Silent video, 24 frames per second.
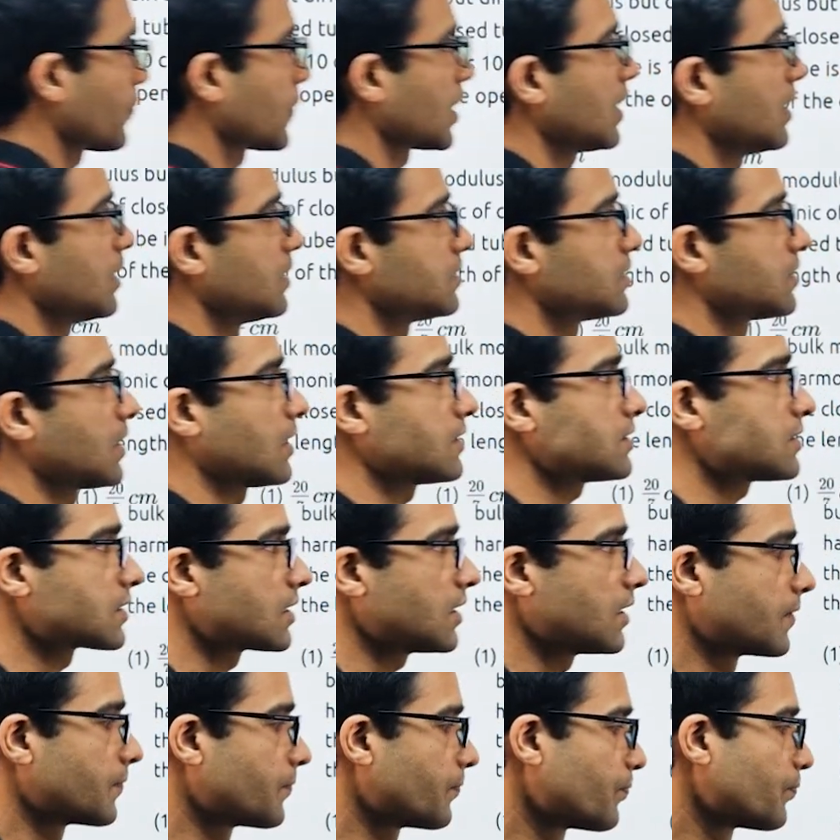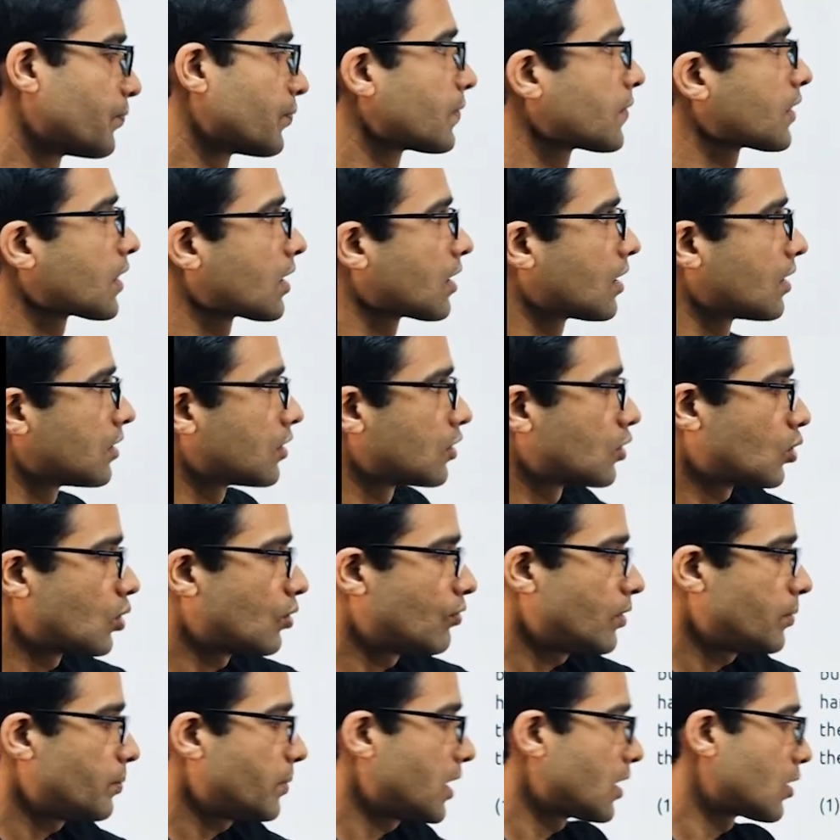he is asking rho
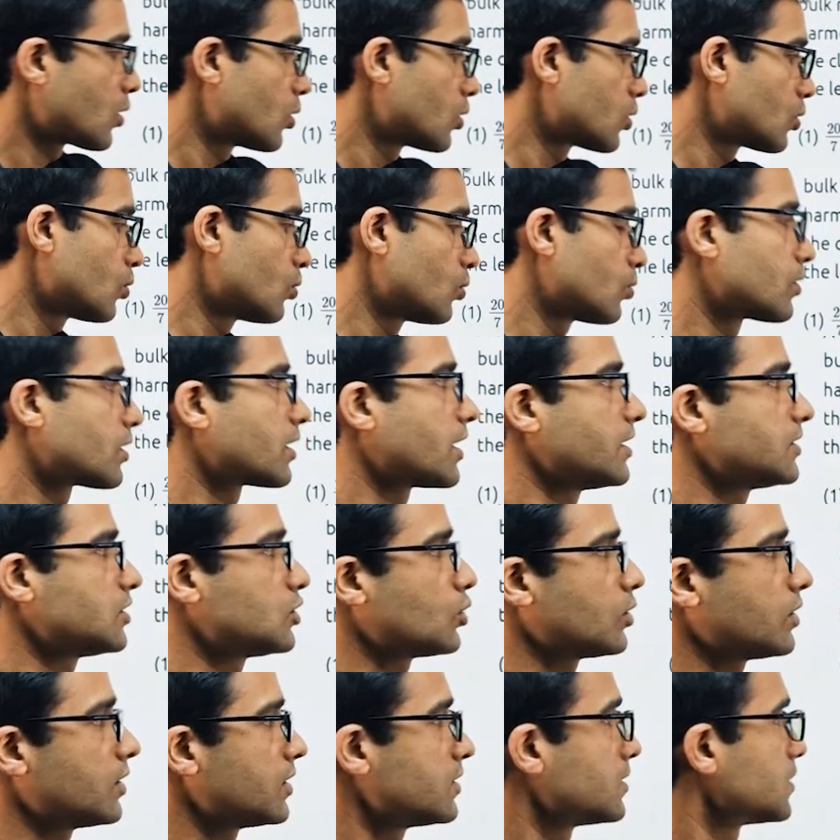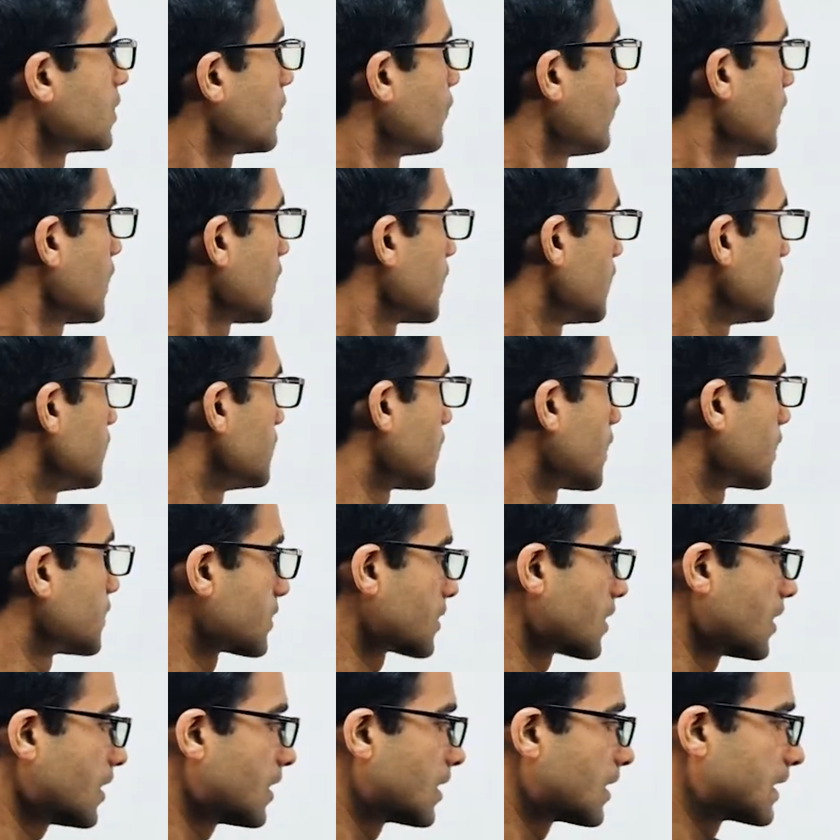1 by rho 2 ratio is given, he is
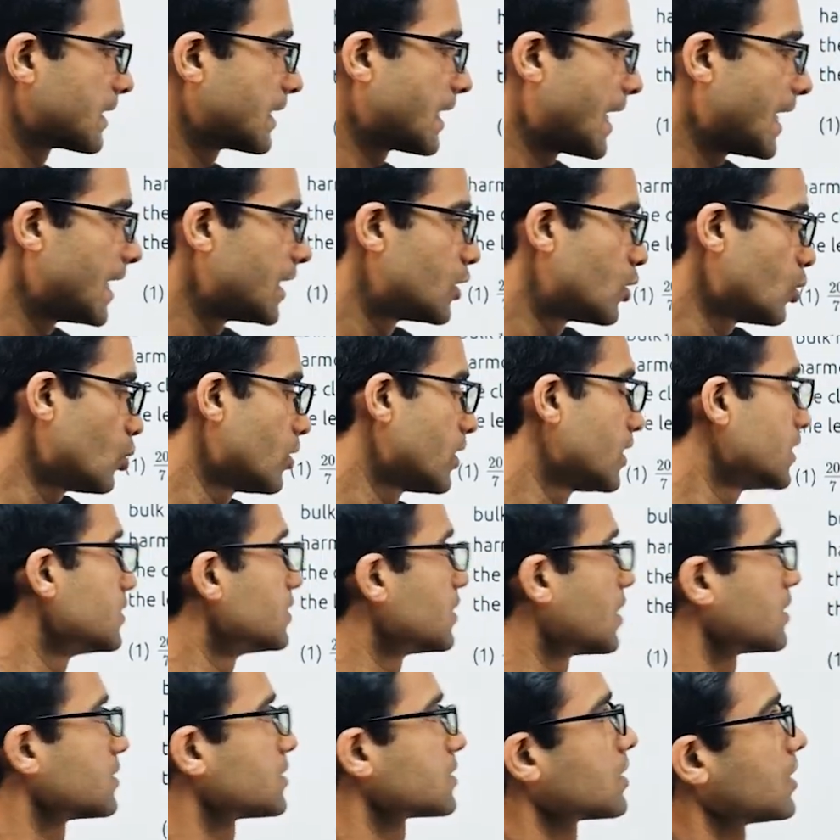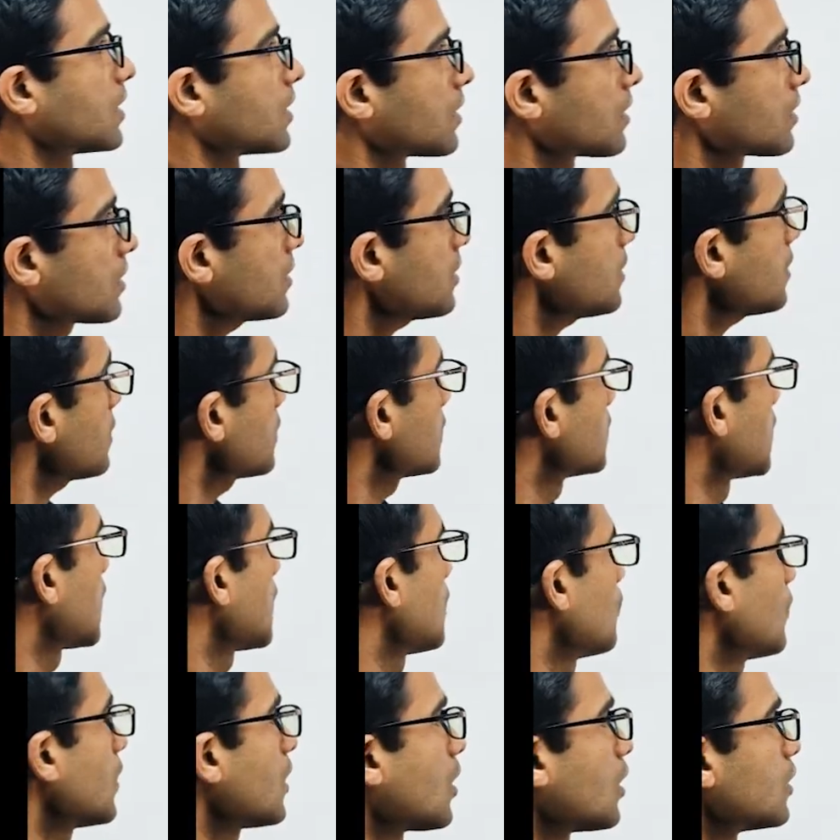asking L2, he is asking
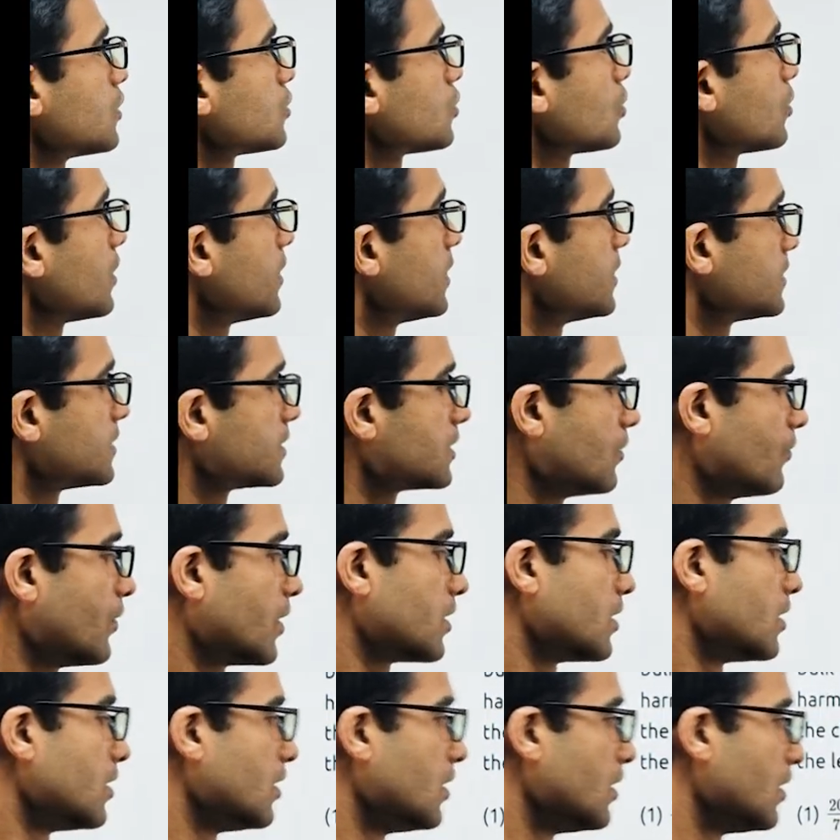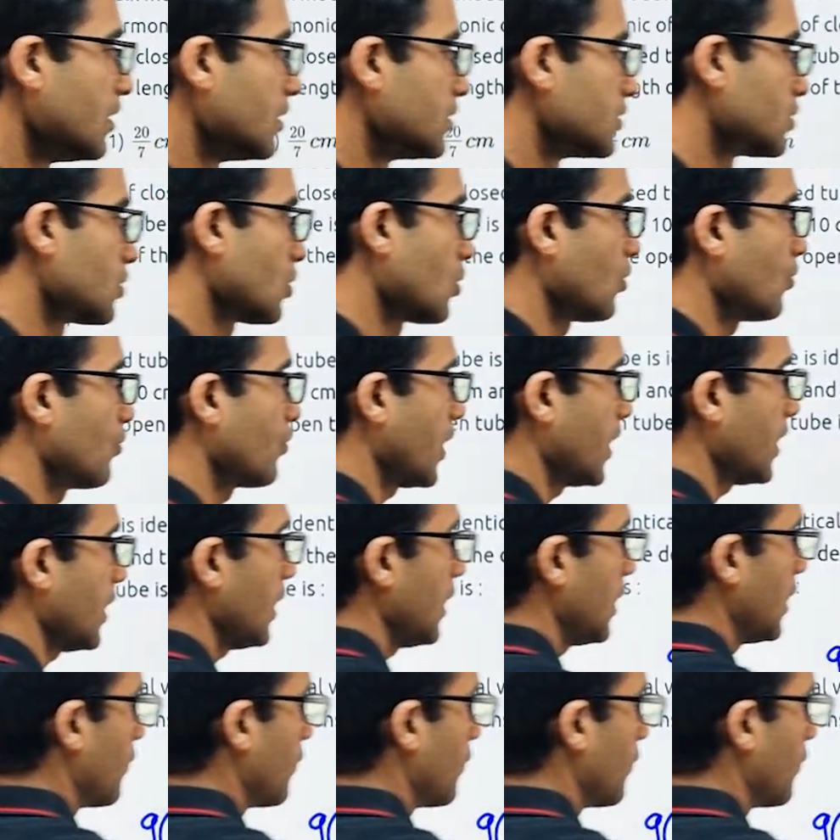L1 also he is given. So finally